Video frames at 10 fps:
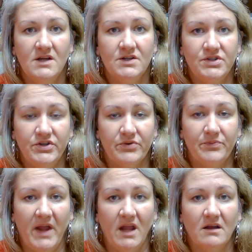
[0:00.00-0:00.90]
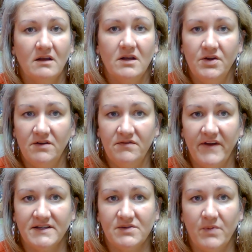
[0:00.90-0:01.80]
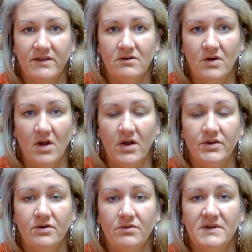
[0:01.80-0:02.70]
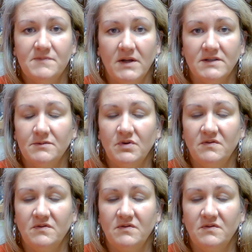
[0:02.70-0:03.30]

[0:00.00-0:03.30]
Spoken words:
to your bank could affect whether or not you're responsible